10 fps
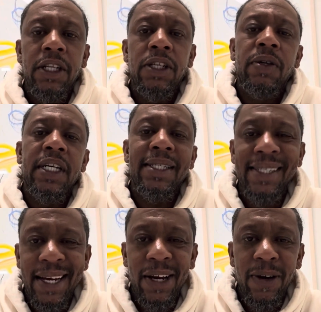You get a
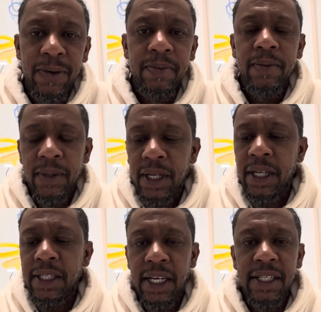sale.
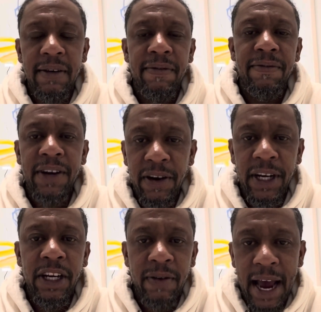It's a
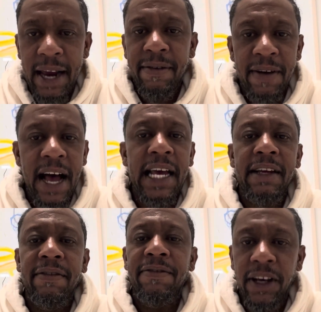very
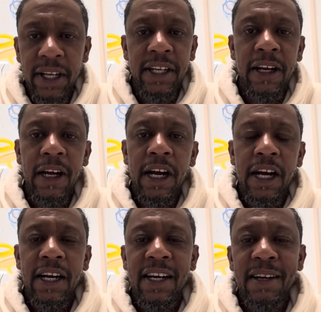gratifying feeling.
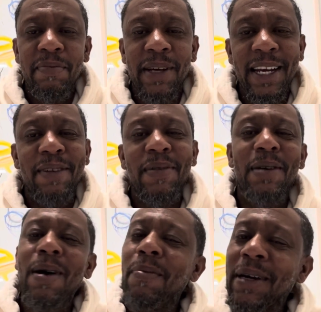Me
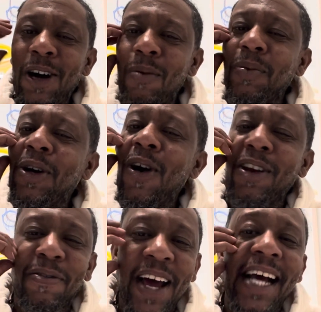and my big homie, we call
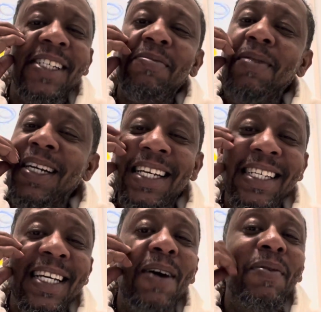it fashion money.
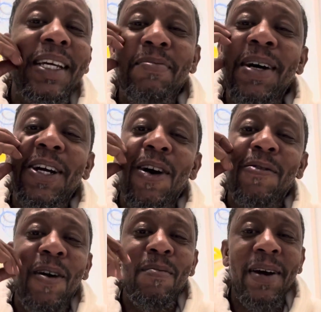Anytime we get money off
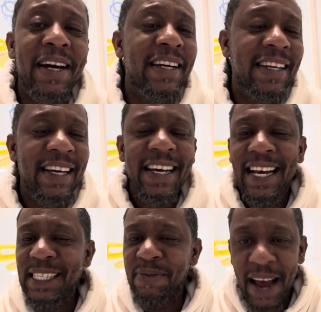our brand,
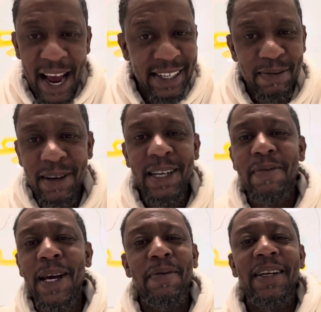that's fashion money,
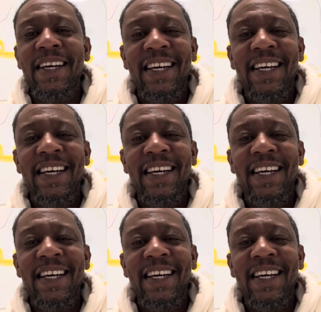baby.